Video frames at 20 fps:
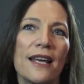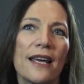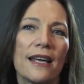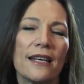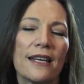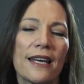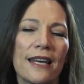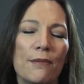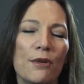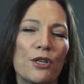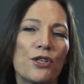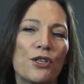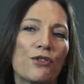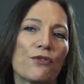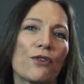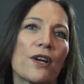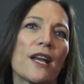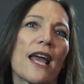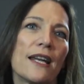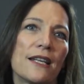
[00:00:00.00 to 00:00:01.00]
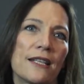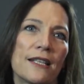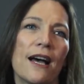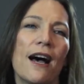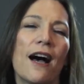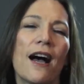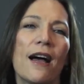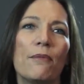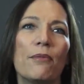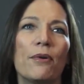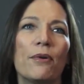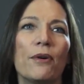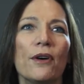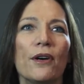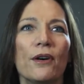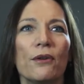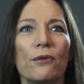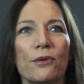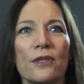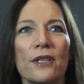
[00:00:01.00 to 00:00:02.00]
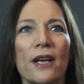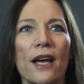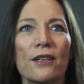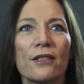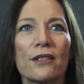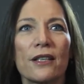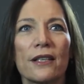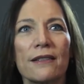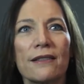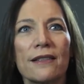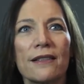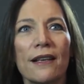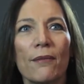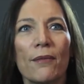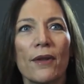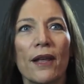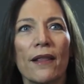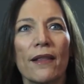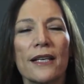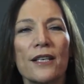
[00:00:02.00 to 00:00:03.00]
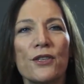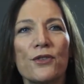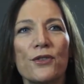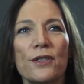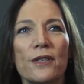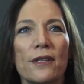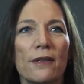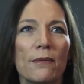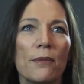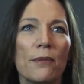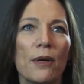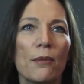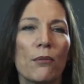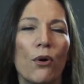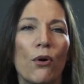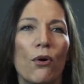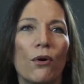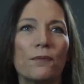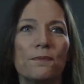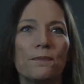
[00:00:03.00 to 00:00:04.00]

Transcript: and imagery and type was actually something that interested me more.